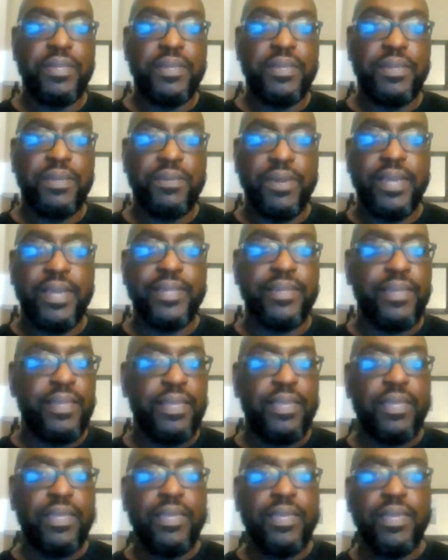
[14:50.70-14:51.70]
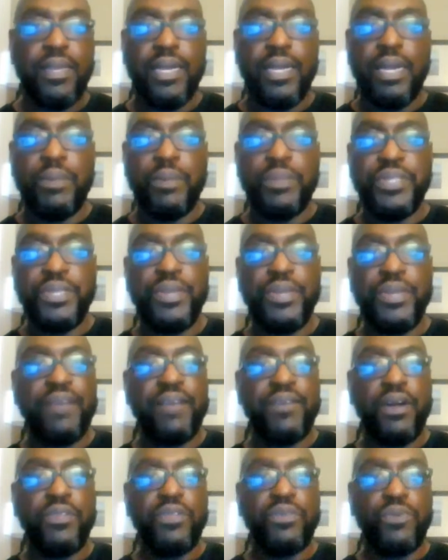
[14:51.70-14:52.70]
right? And then you have
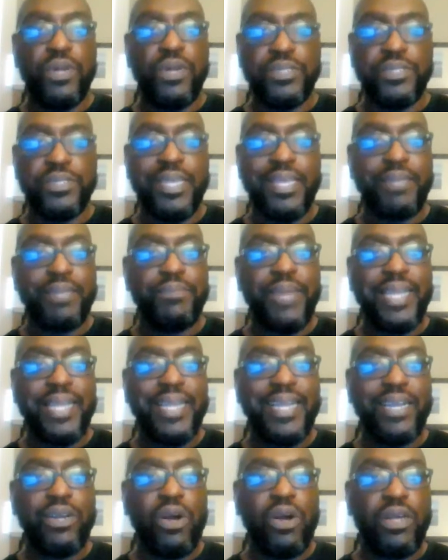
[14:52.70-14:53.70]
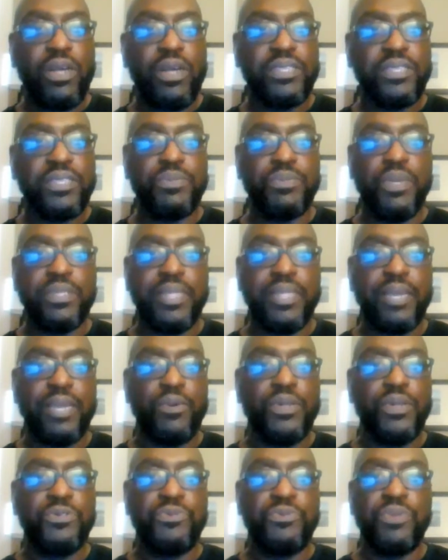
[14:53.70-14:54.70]
other ones that might not cost as much, like
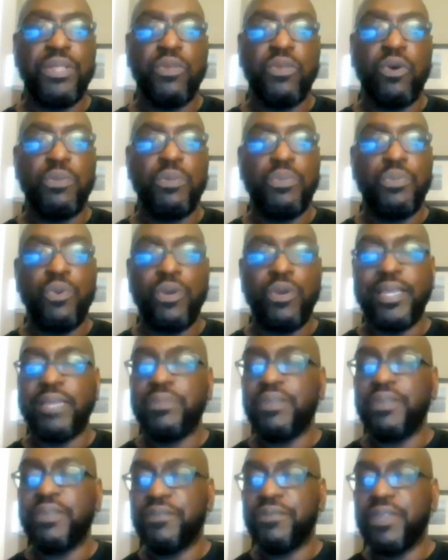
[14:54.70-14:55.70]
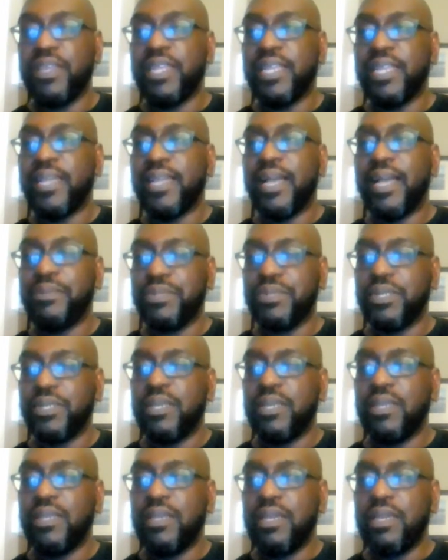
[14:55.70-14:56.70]
123 load board. It can be free at times
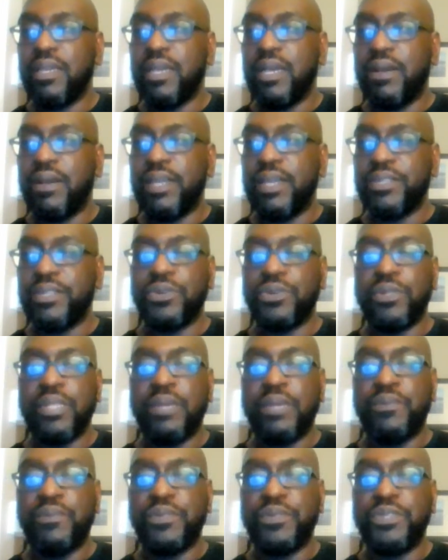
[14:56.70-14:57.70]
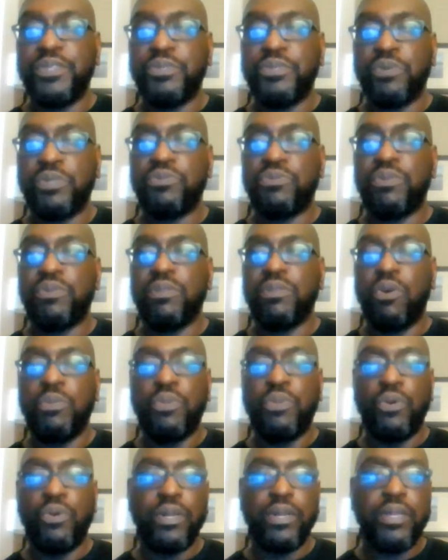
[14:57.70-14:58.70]
at a certain level to use 123 load
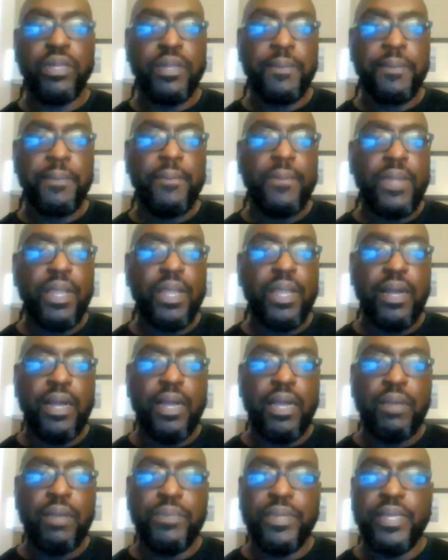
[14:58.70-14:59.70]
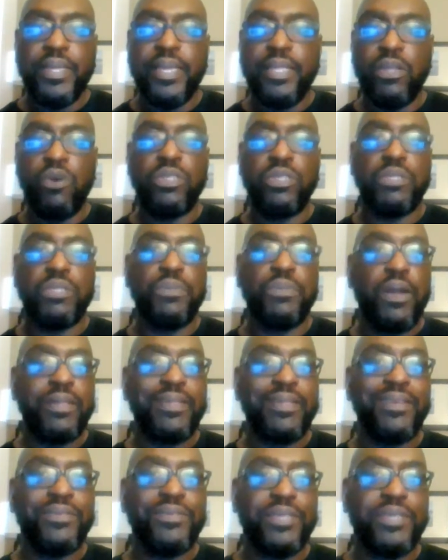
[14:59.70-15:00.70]
board. LoadSmart,
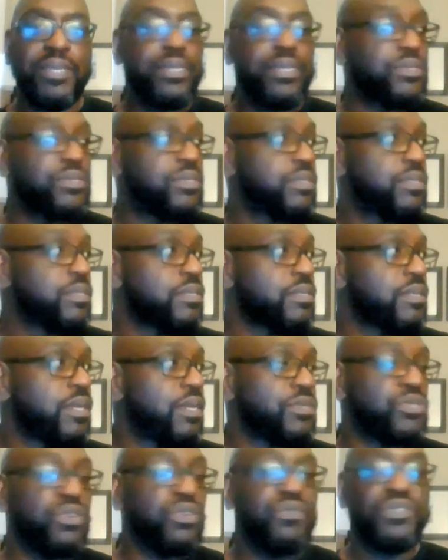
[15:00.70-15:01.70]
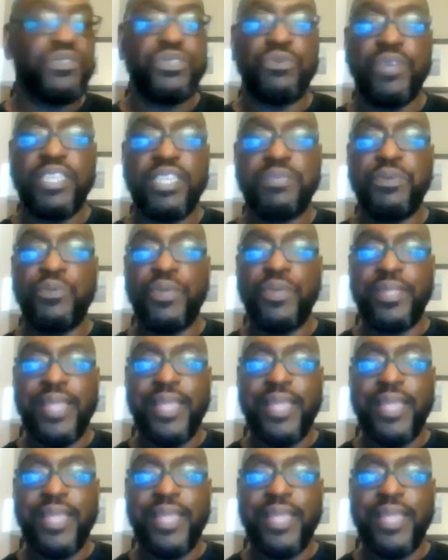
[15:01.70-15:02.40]
there's a service arrangement with